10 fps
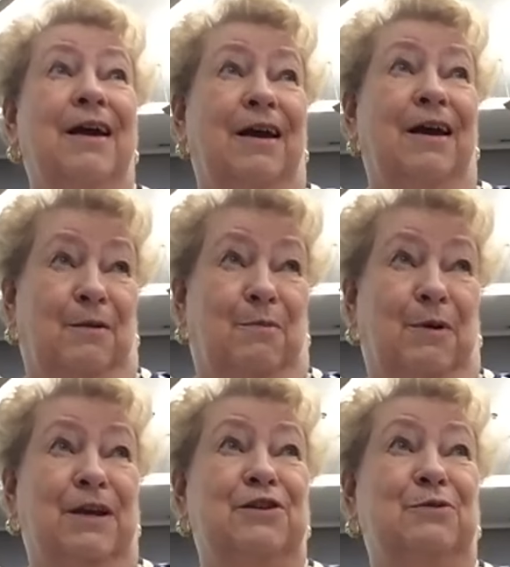and the
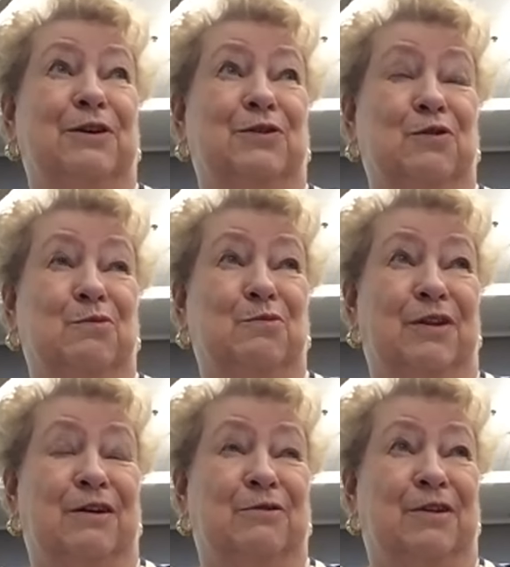buggies went home
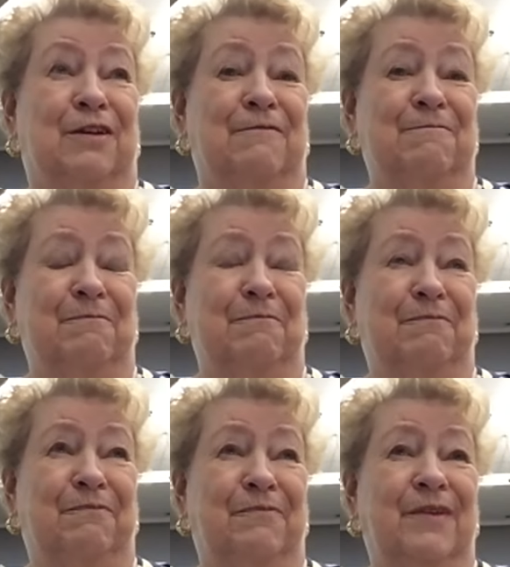without them.
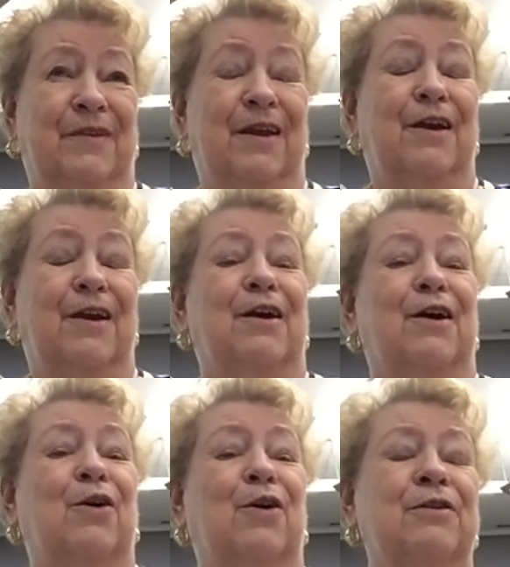
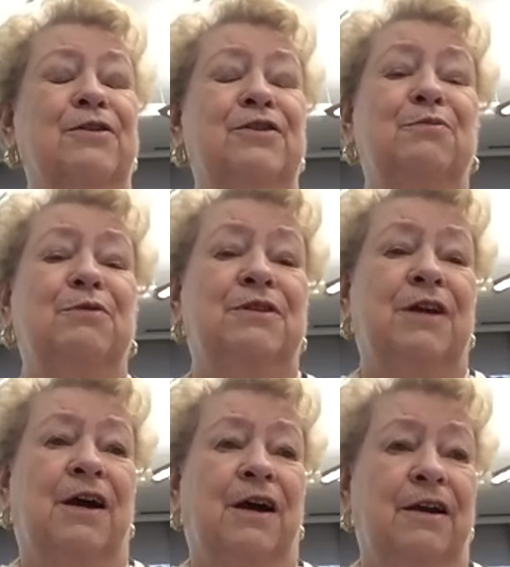Horses were
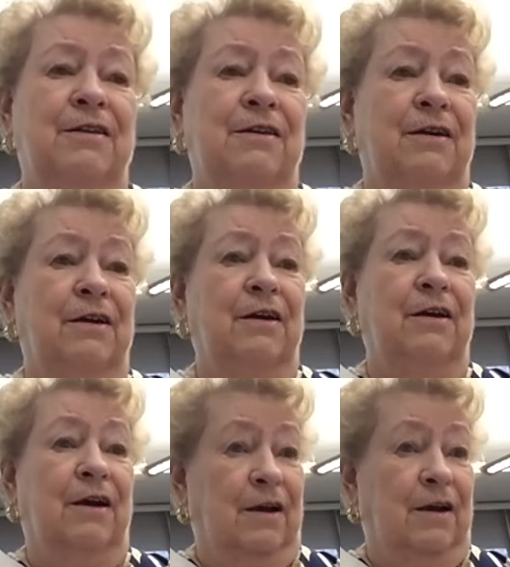tied,
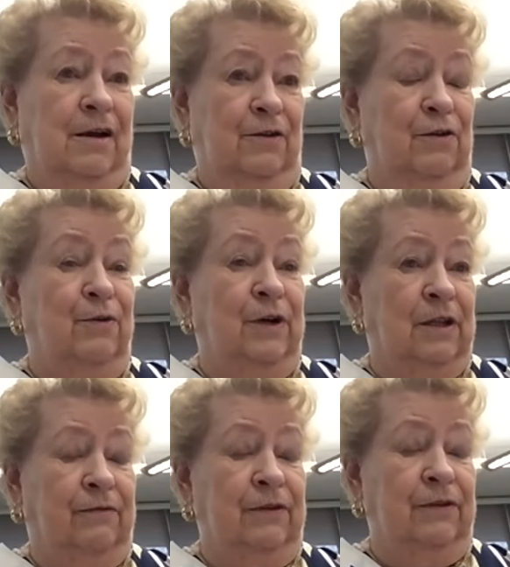you know, our
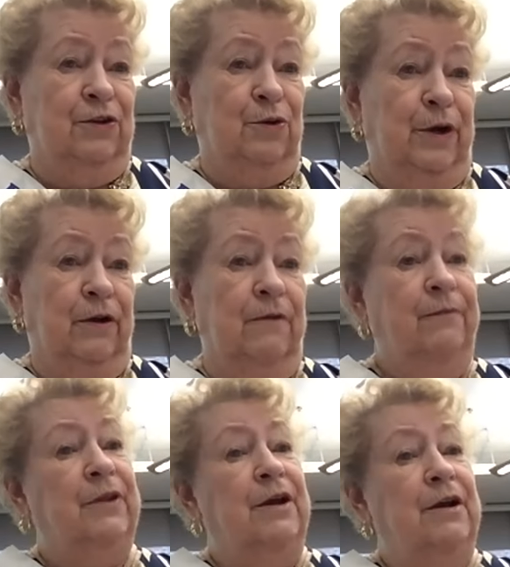lovely square.
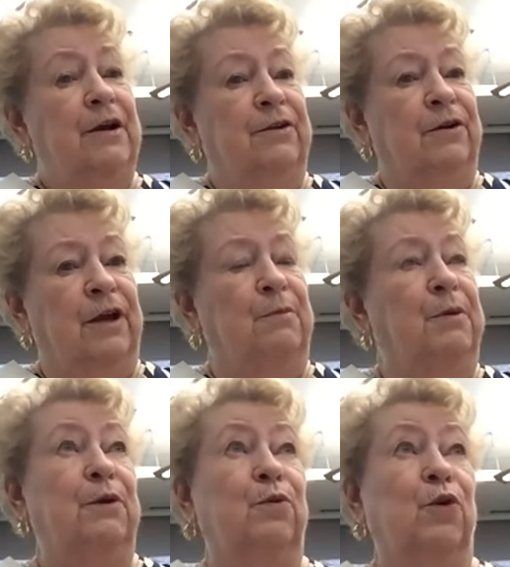There had
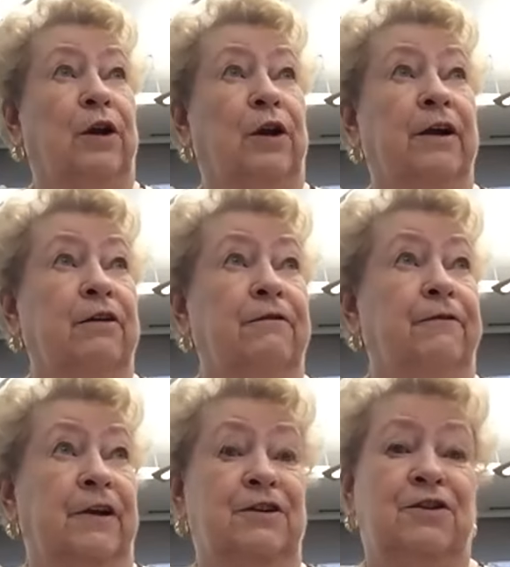been a wrought iron
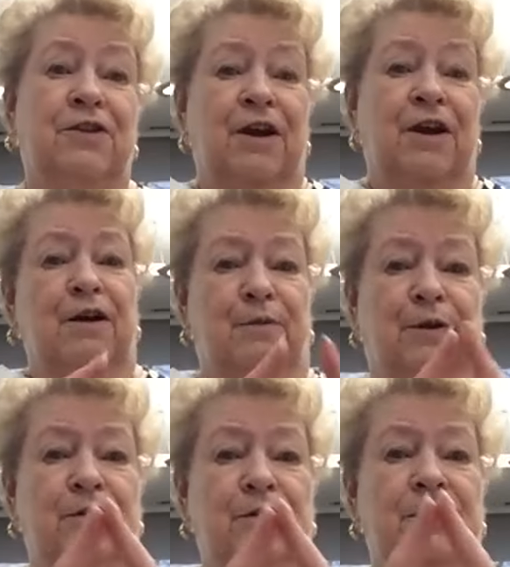fence with
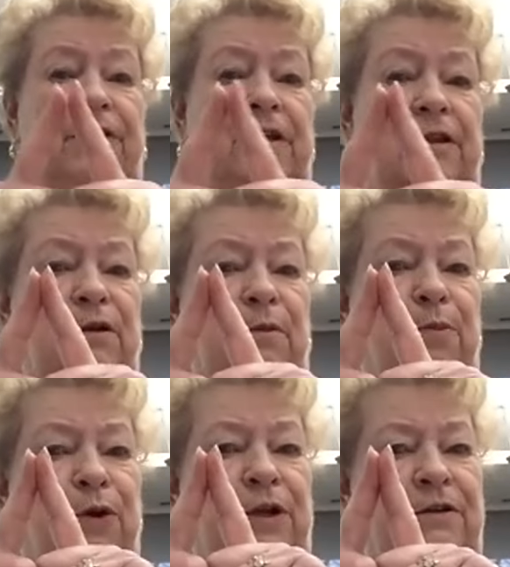those lovely little
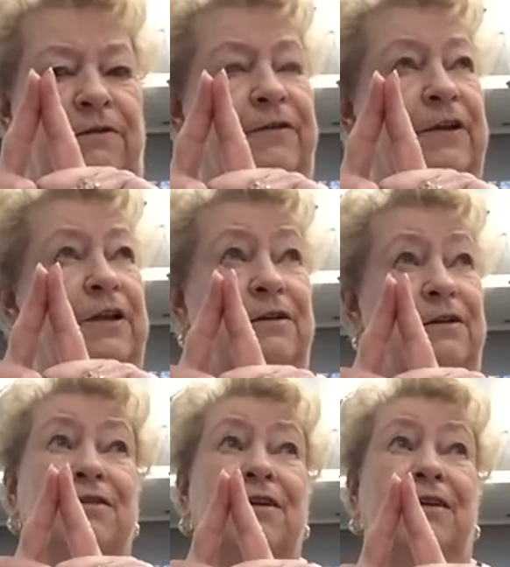pointed
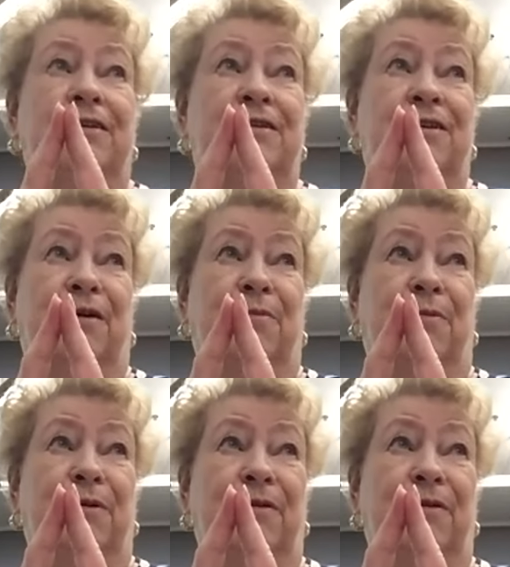finials at the top